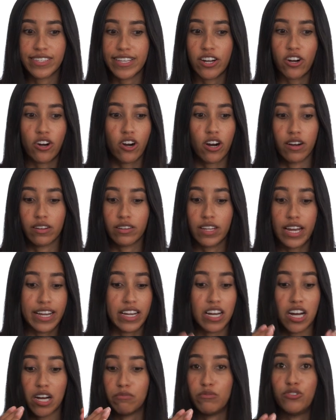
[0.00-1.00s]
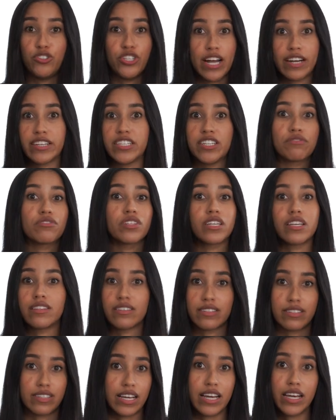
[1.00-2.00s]
that are like objectively the
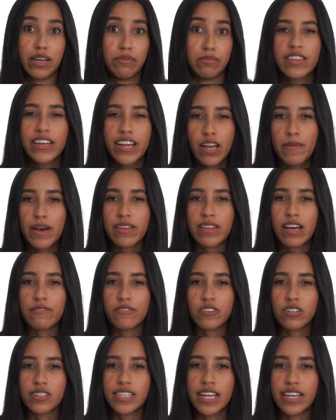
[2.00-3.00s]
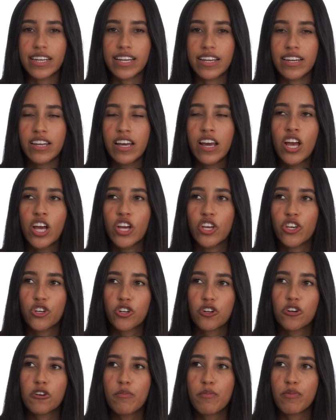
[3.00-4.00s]
same. Think about that for a second.
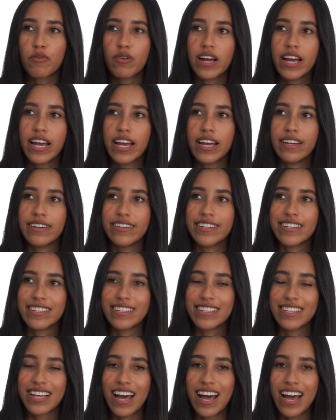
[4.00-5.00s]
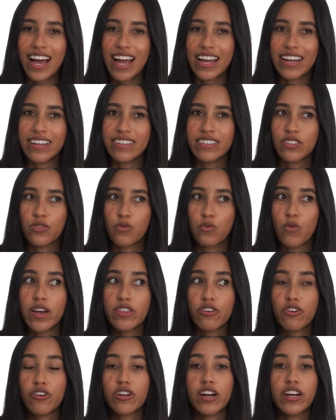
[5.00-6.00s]
Your brain decides
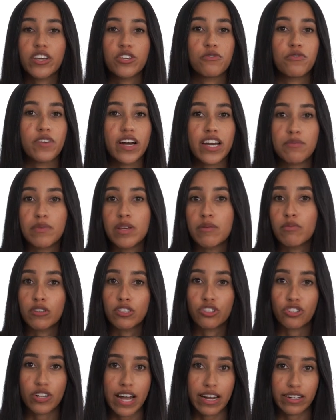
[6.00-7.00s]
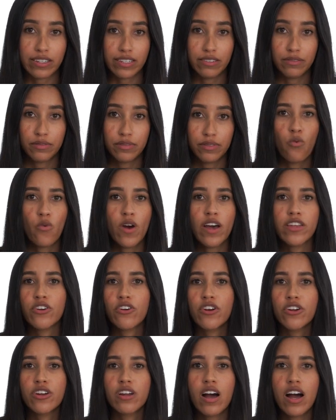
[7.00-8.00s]
whether or not you find people attractive,
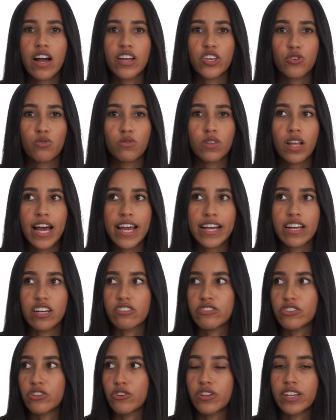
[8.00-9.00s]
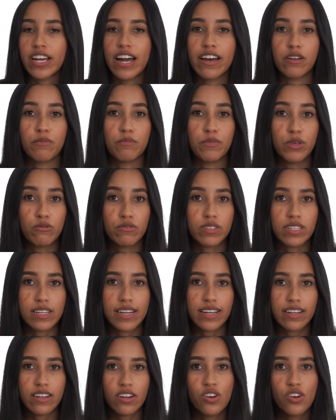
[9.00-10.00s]
whether or not you like a certain kind of music